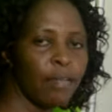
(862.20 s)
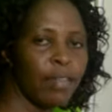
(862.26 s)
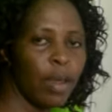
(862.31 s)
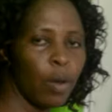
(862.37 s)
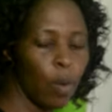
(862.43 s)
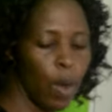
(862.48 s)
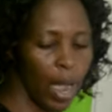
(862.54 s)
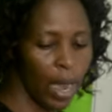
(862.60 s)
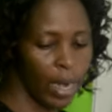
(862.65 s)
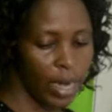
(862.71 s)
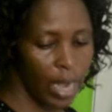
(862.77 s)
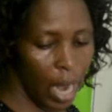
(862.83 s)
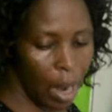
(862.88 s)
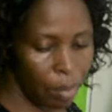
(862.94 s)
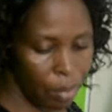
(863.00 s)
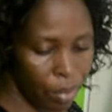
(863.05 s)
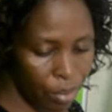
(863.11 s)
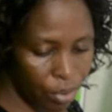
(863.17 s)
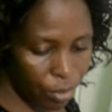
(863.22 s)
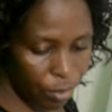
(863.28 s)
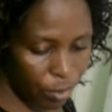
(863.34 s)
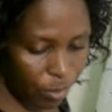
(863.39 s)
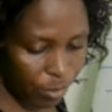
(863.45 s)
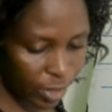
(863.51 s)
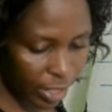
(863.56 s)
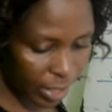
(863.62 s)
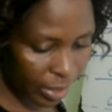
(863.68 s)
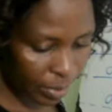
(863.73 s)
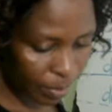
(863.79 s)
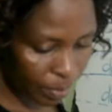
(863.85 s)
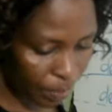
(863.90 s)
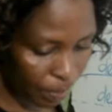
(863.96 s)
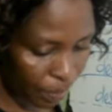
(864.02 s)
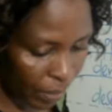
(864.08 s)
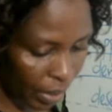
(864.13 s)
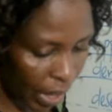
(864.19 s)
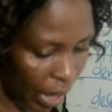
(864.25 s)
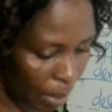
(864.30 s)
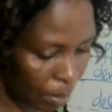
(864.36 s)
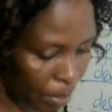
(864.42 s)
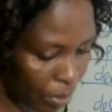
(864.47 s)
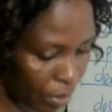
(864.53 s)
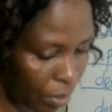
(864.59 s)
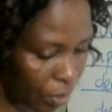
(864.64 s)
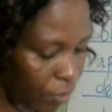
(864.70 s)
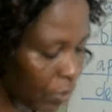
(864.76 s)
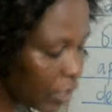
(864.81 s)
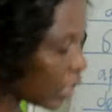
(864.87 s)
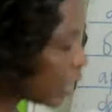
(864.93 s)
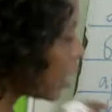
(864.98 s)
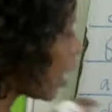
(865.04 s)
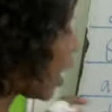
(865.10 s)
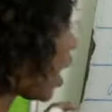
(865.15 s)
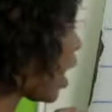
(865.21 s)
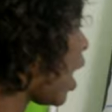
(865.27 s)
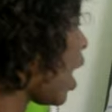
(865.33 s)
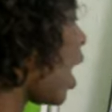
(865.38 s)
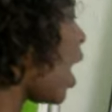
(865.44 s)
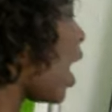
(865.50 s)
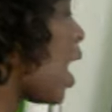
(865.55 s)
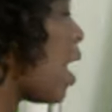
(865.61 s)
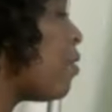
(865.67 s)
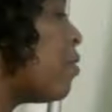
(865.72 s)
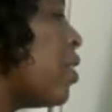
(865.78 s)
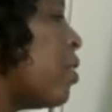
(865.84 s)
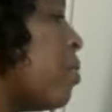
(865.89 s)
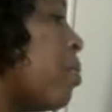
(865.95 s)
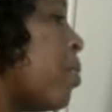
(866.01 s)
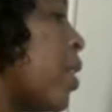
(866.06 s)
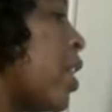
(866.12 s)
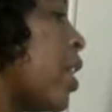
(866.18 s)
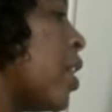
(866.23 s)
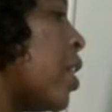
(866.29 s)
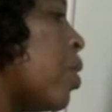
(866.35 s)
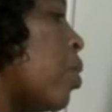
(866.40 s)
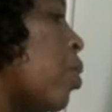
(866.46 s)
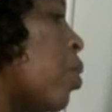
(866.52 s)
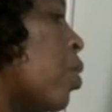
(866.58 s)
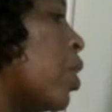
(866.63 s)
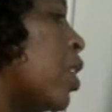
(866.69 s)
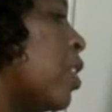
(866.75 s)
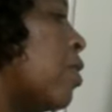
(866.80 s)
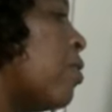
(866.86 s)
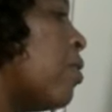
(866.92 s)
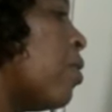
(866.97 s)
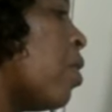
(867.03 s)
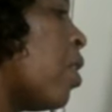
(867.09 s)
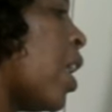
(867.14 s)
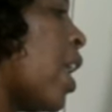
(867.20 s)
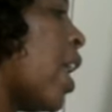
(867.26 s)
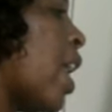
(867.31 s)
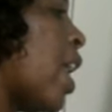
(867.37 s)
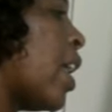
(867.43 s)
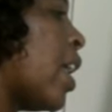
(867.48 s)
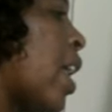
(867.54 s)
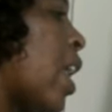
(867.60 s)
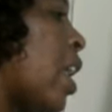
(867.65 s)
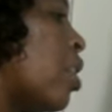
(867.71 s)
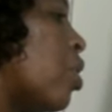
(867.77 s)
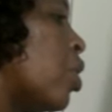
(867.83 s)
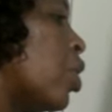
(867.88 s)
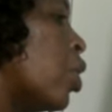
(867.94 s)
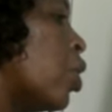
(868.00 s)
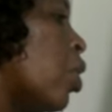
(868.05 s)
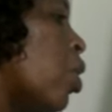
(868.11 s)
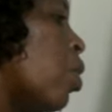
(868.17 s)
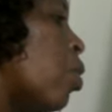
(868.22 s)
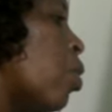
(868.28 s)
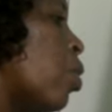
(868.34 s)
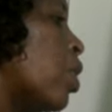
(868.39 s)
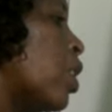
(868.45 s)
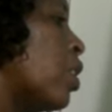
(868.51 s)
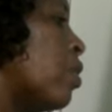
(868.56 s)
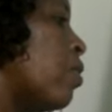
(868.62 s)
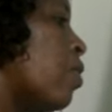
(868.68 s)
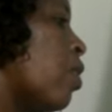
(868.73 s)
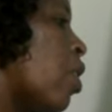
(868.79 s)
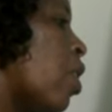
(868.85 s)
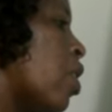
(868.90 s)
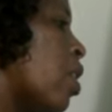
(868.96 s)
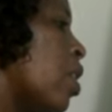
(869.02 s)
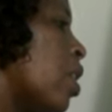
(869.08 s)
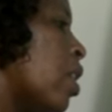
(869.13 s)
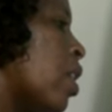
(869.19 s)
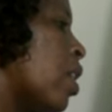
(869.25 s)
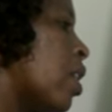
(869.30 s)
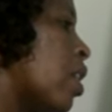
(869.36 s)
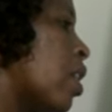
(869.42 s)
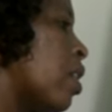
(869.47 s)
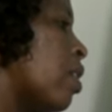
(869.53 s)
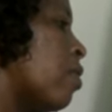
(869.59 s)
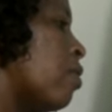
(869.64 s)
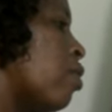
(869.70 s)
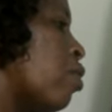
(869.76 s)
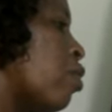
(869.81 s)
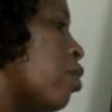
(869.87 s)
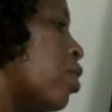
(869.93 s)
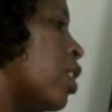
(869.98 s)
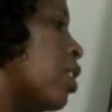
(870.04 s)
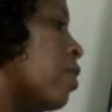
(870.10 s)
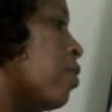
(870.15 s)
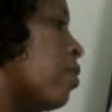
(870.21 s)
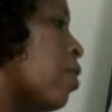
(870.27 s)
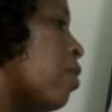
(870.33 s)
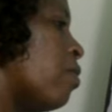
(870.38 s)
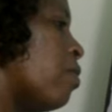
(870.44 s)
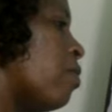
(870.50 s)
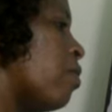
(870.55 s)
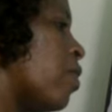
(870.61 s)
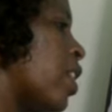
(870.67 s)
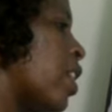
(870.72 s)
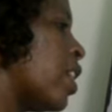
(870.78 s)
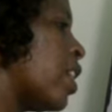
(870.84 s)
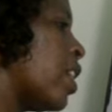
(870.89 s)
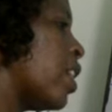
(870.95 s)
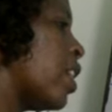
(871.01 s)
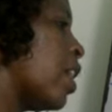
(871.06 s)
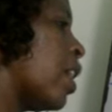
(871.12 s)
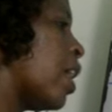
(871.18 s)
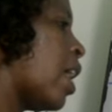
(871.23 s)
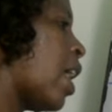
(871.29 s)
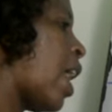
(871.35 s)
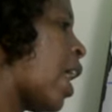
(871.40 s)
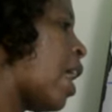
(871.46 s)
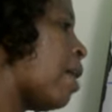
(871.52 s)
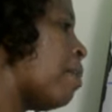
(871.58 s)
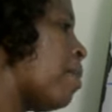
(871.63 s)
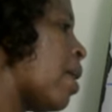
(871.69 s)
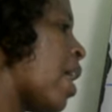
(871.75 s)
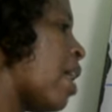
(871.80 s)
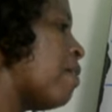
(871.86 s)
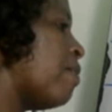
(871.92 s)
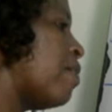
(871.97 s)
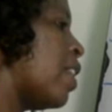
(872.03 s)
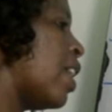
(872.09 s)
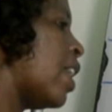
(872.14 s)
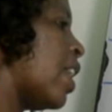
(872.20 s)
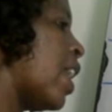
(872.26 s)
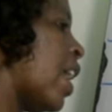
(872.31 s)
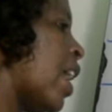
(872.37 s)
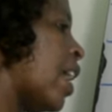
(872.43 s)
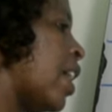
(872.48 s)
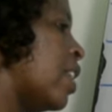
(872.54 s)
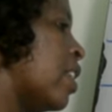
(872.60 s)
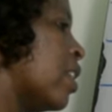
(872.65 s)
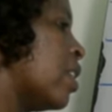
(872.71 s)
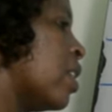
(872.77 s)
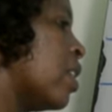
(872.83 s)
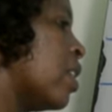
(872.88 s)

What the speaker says: the word approved. Approved is a halved P hooked for R and also hooked for V above the line